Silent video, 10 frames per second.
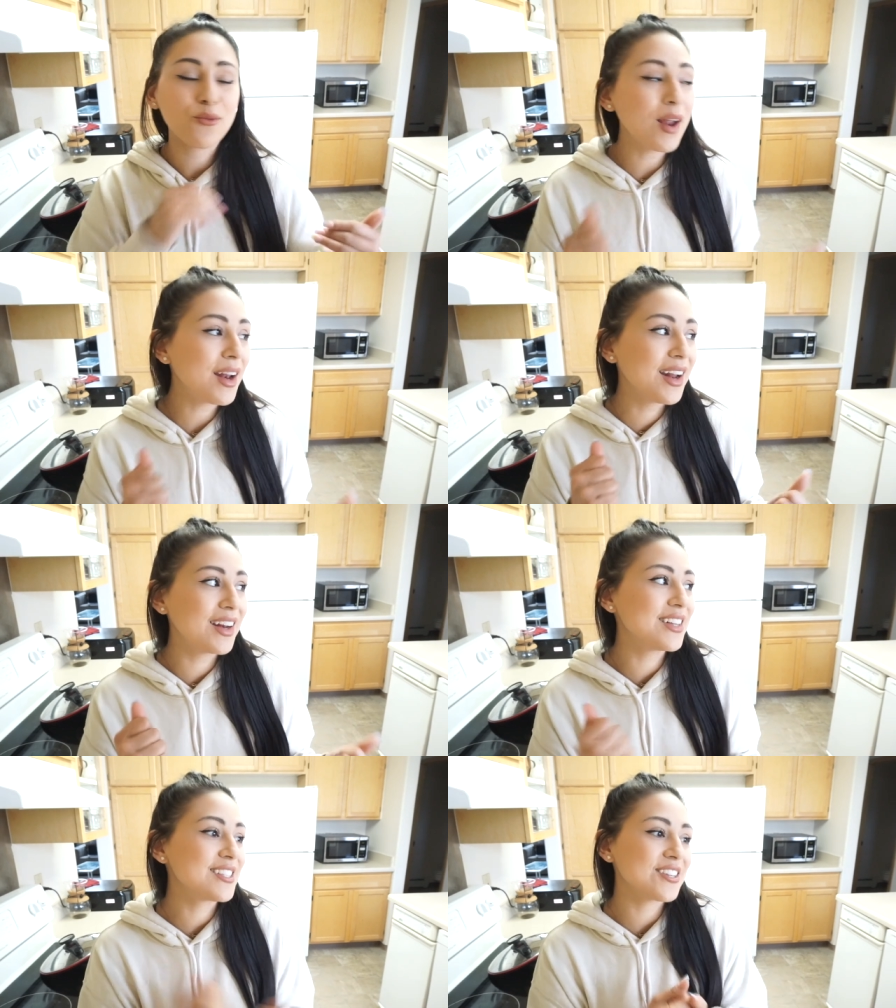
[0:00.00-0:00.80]
ready
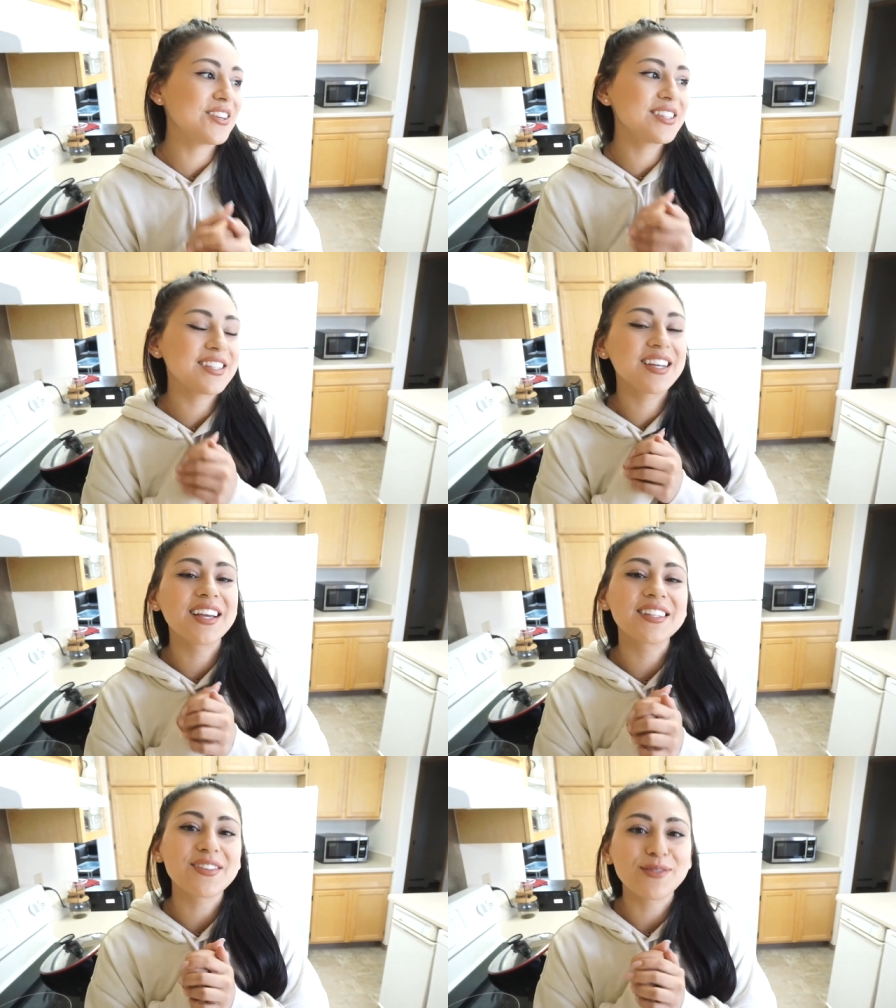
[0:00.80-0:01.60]
to start
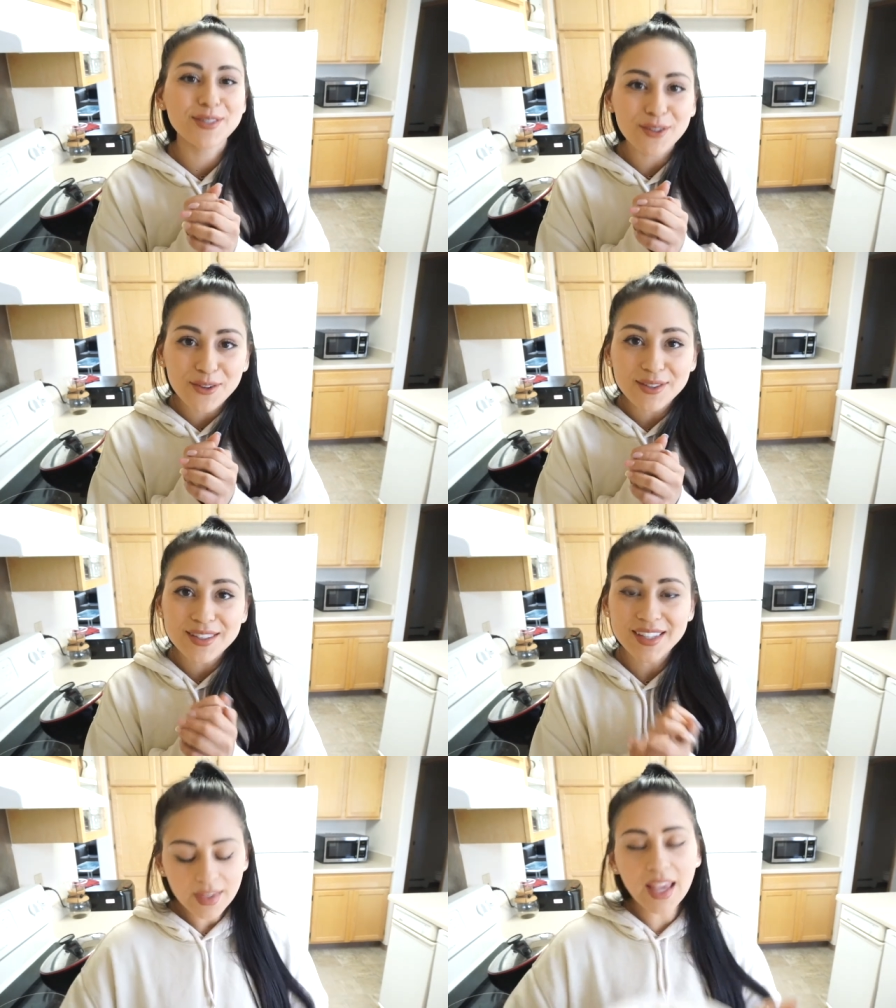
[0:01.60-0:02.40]
seeing some results.